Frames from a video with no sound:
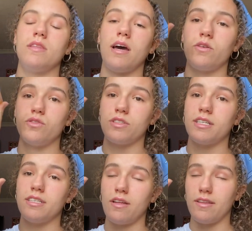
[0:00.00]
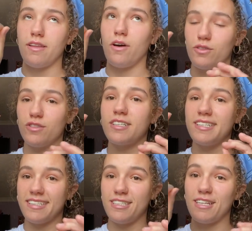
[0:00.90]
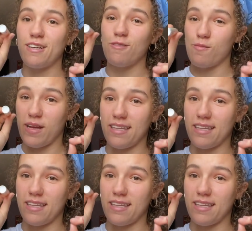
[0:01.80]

the ultra, the ultra conditioning when my